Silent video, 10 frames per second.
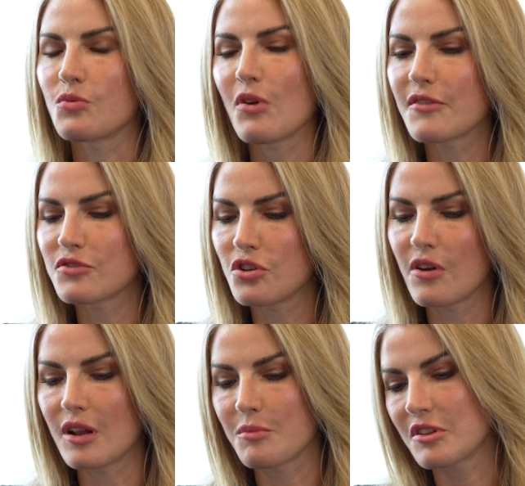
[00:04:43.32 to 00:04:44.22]
so we have two
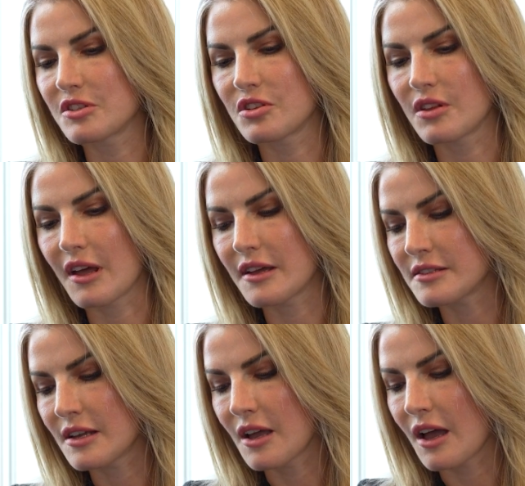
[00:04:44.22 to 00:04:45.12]
elements to
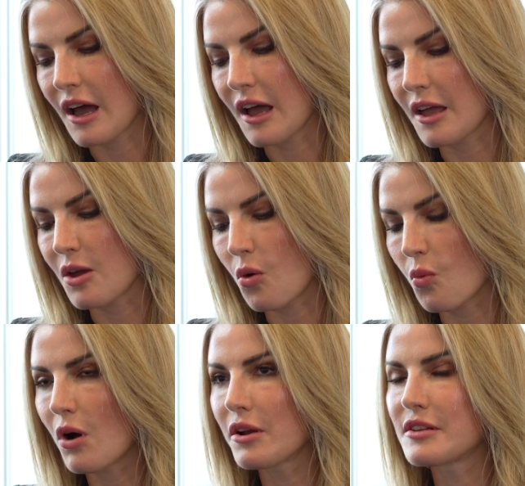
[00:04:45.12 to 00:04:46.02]
that.
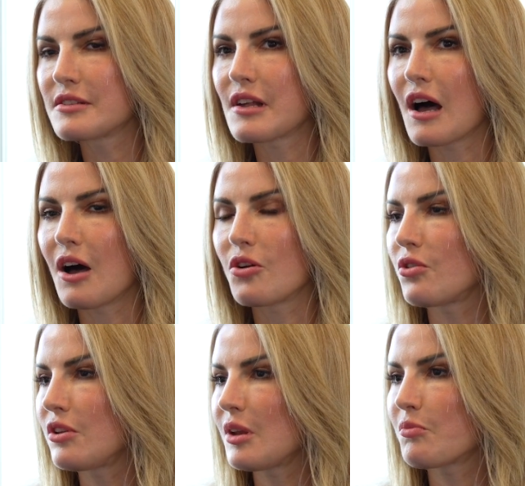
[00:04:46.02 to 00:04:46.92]
One is our
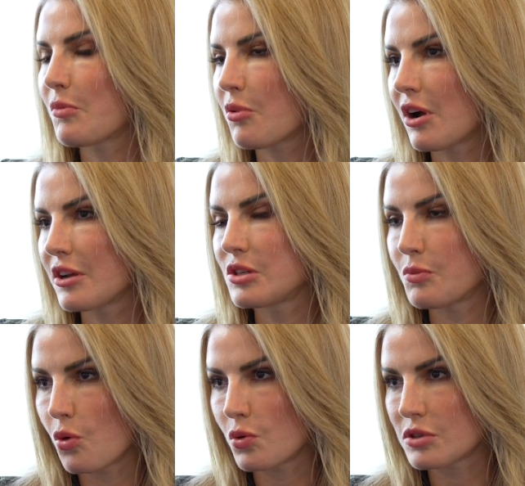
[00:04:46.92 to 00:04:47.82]
unique proprietary
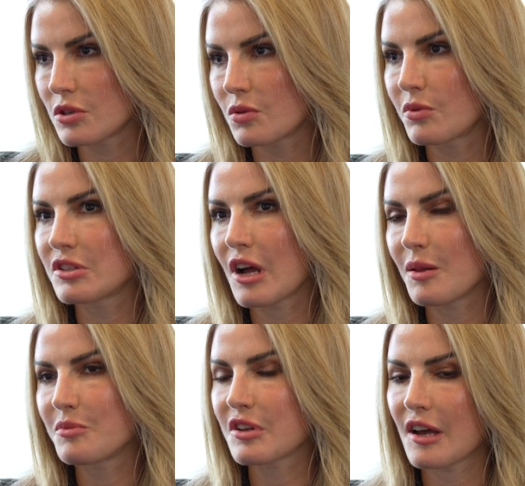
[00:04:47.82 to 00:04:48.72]
portal, which
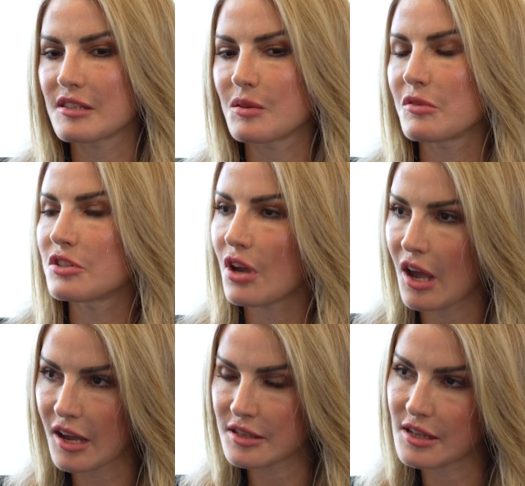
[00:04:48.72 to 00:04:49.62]
helps customers
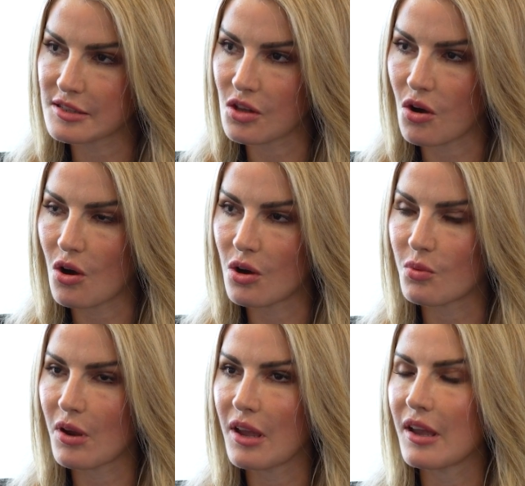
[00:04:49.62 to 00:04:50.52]
to access the
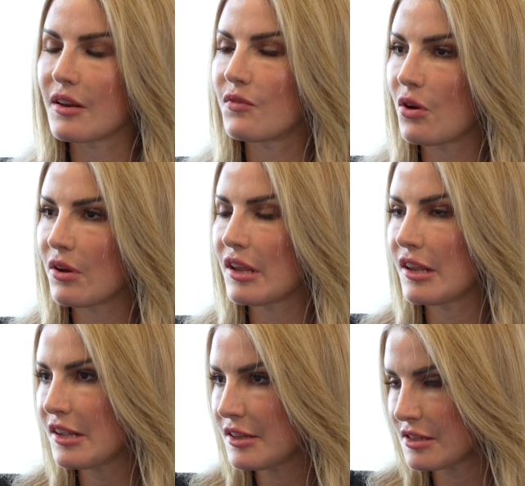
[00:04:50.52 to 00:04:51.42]
hardware in a very
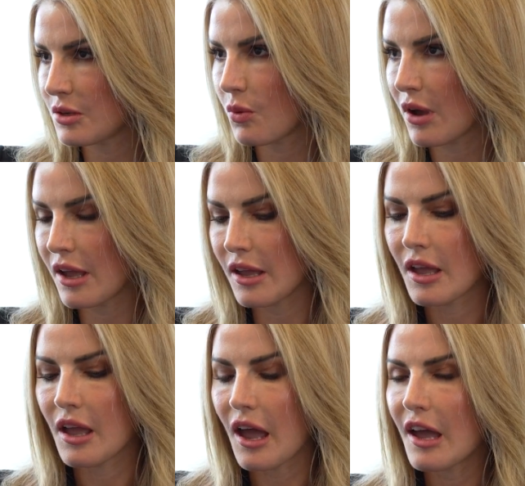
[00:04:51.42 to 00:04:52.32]
easy way
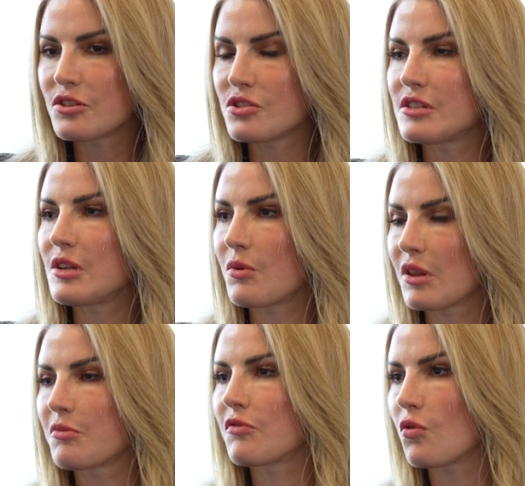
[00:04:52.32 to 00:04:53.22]
and to see where
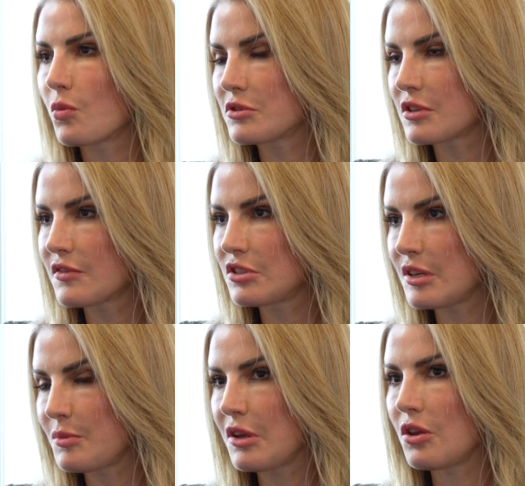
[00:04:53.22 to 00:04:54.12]
the performance of the
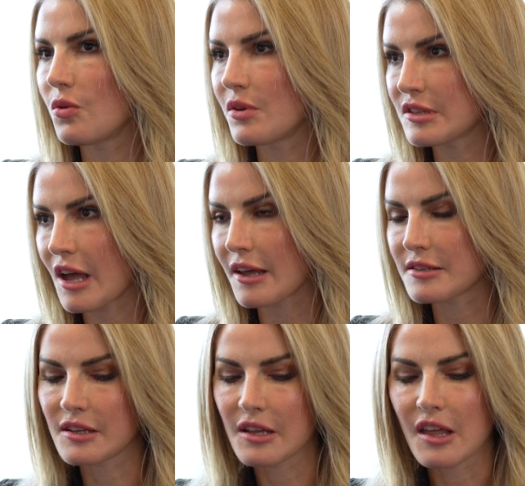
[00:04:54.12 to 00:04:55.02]
GPU is
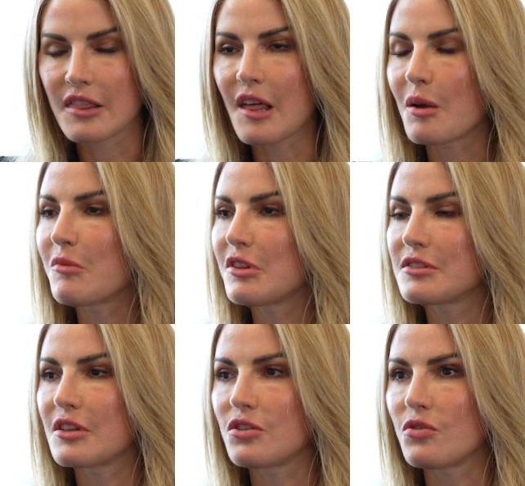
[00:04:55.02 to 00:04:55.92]
at. That
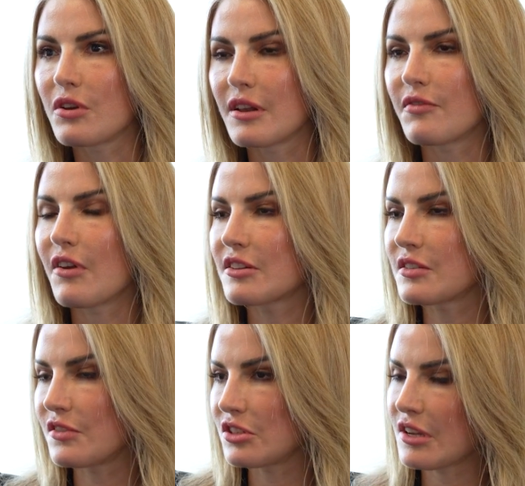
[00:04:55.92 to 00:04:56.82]
means that you can
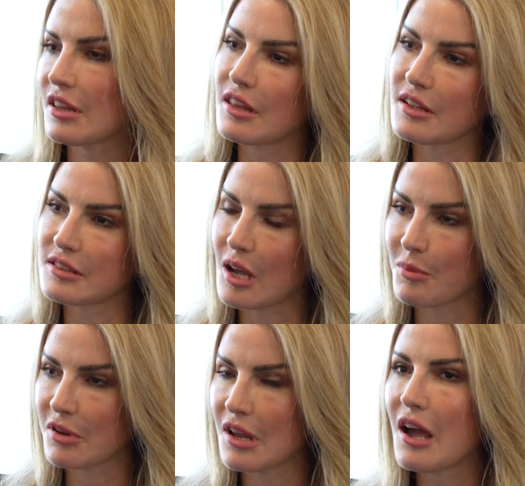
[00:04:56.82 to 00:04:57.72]
effectively shut things
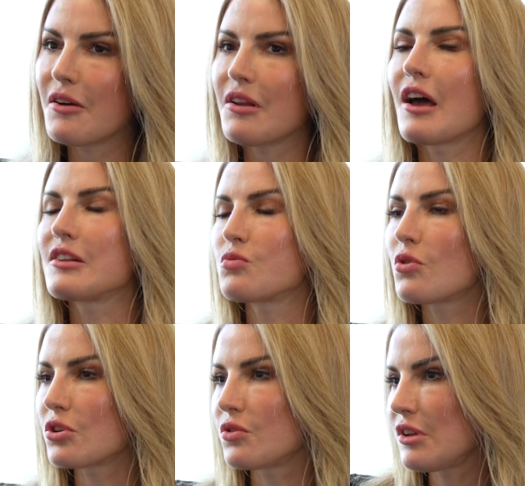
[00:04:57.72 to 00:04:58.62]
up and down as
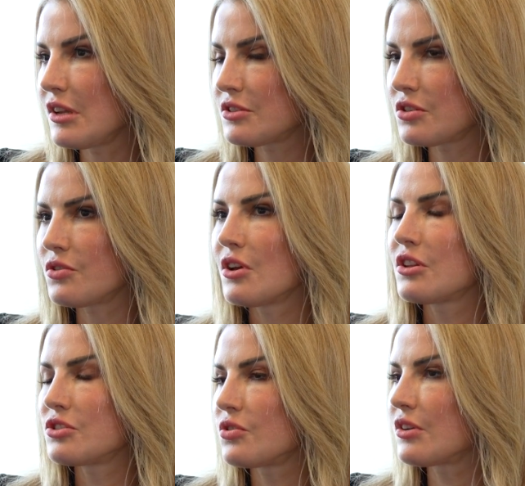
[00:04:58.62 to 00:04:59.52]
what you need to
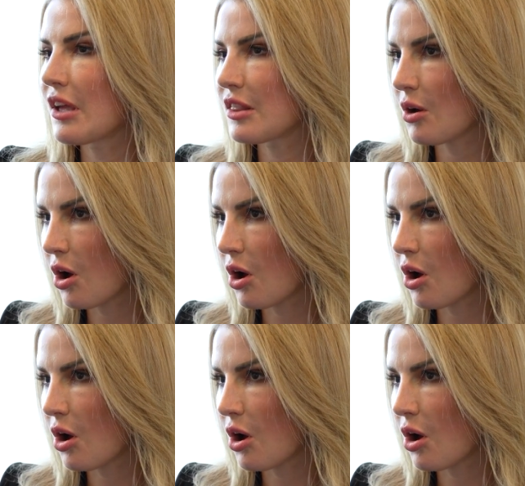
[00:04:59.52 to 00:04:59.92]
get